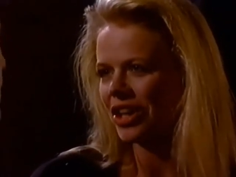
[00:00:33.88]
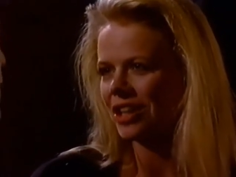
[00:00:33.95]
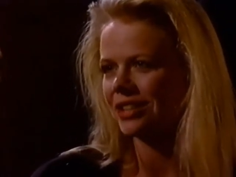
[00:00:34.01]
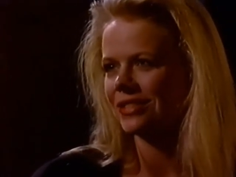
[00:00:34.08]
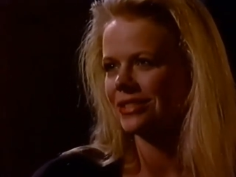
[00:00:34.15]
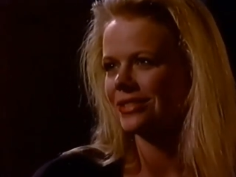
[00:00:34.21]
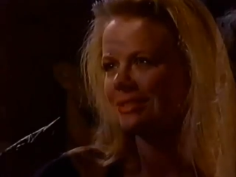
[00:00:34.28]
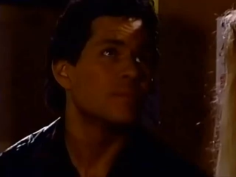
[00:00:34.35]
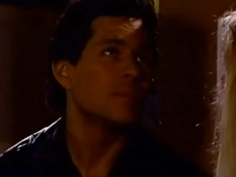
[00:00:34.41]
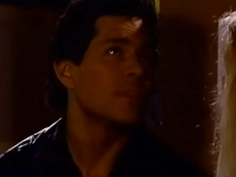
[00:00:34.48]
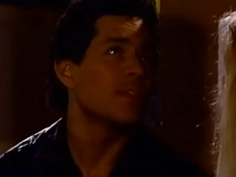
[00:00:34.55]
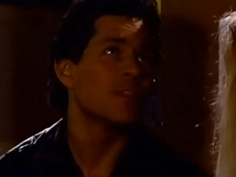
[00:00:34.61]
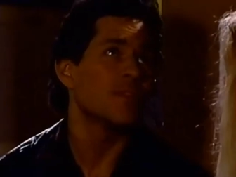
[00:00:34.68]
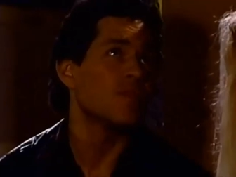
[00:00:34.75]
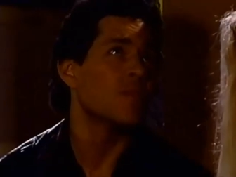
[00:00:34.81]
Oh,
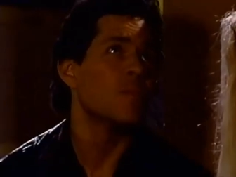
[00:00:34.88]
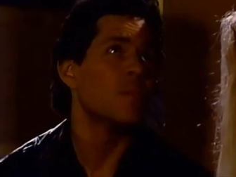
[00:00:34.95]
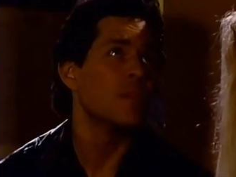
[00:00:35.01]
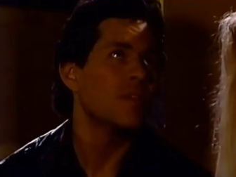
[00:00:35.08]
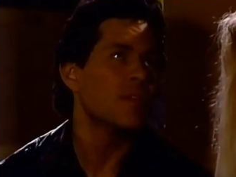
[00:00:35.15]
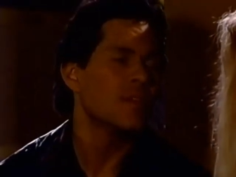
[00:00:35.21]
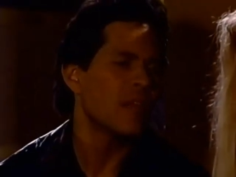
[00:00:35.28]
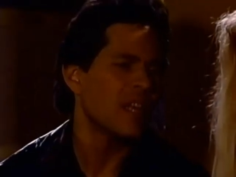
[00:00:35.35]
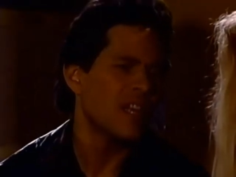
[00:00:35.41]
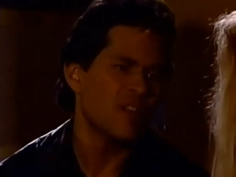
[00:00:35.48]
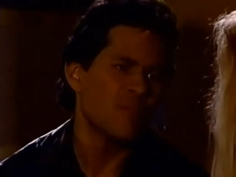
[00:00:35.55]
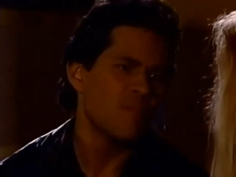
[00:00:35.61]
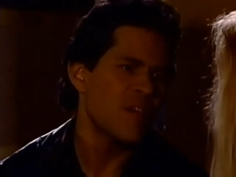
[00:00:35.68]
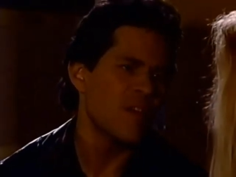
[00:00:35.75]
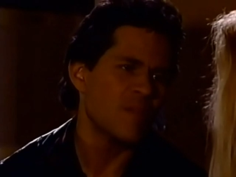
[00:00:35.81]
this is familiar, and it
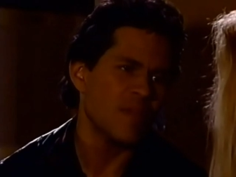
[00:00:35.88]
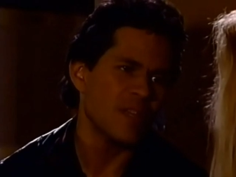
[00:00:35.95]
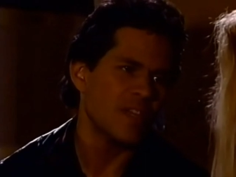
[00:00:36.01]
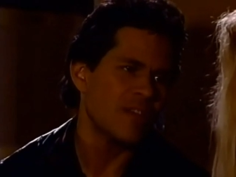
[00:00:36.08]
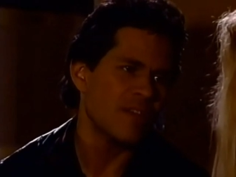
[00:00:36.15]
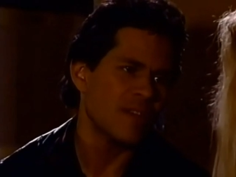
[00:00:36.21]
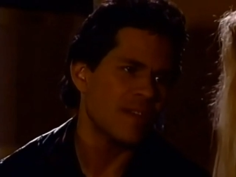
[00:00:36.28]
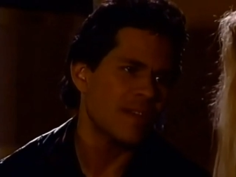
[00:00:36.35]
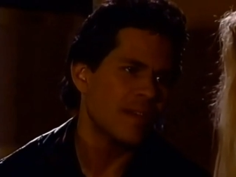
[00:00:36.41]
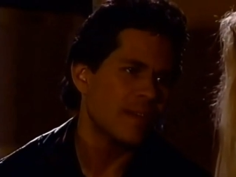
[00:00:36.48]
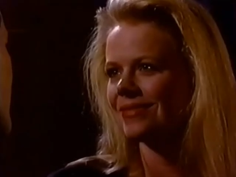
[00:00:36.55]
had better be good.